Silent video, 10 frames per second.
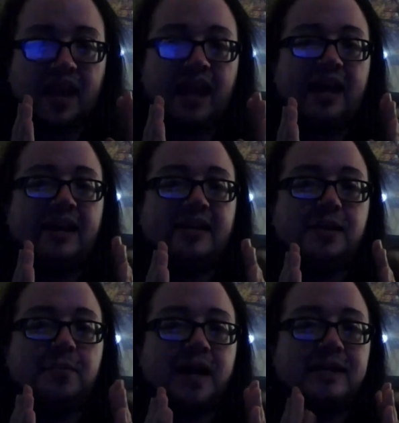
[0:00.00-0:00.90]
and
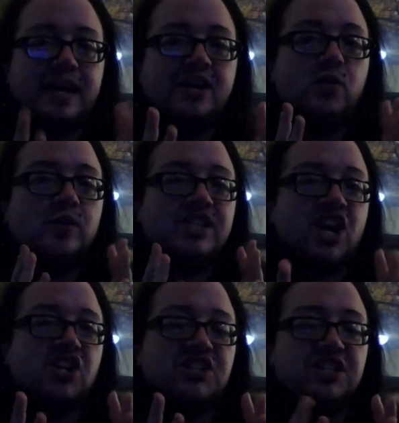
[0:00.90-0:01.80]
my tent was
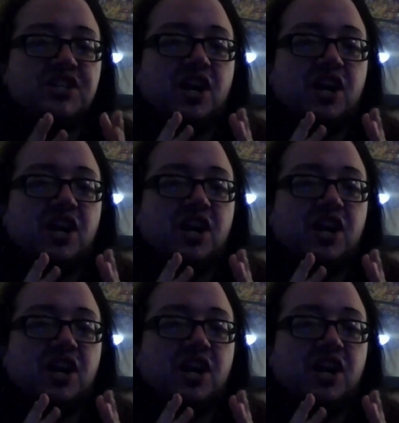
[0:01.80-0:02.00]
arsoned